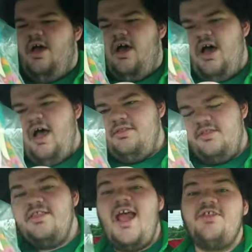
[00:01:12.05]
Uh,
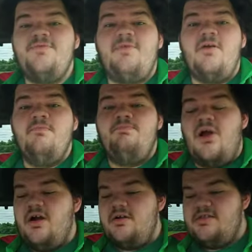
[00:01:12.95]
this is actually from
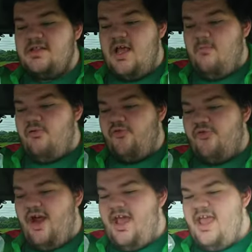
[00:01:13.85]
Birds of
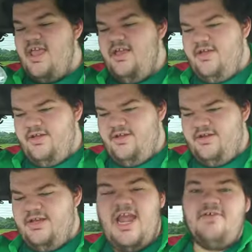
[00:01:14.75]
Prey.
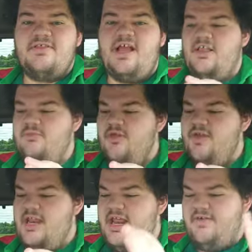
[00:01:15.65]
Never saw the
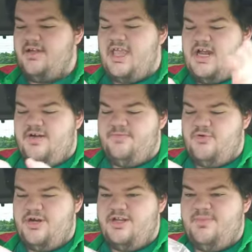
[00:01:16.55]
movie, never cared
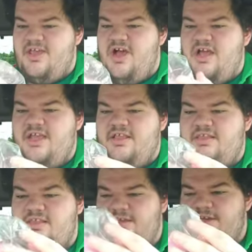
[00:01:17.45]
for it, to be honest.